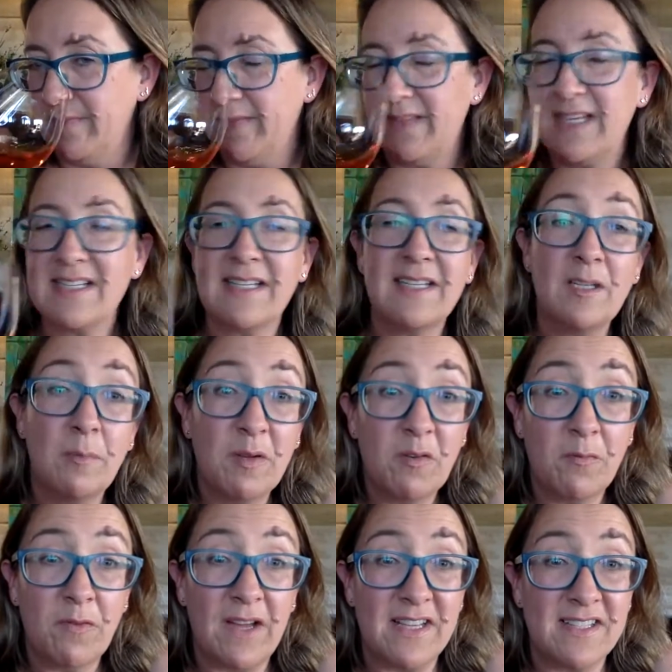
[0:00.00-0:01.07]
there's a little bit
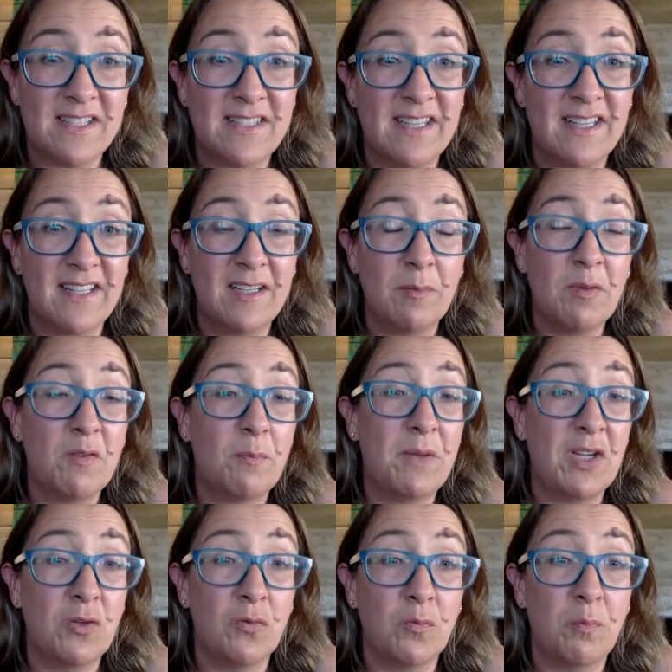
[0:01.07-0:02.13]
of, as I said, a little bit of
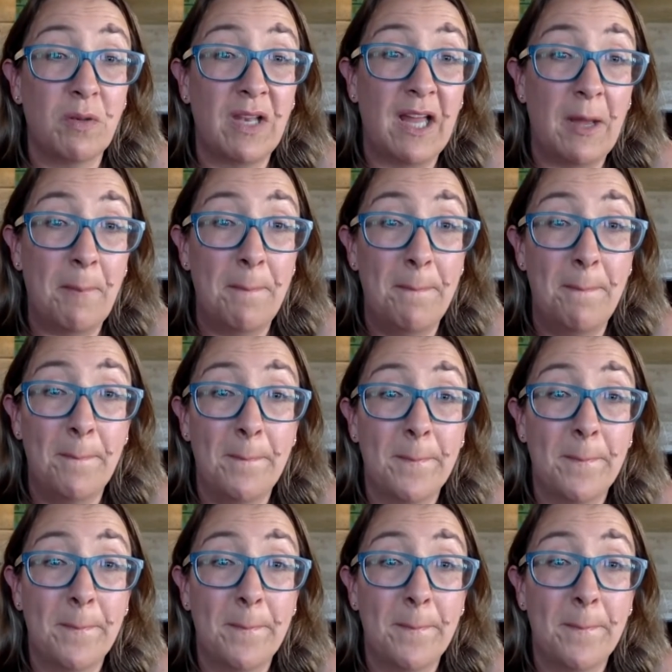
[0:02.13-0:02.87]
pickled plum,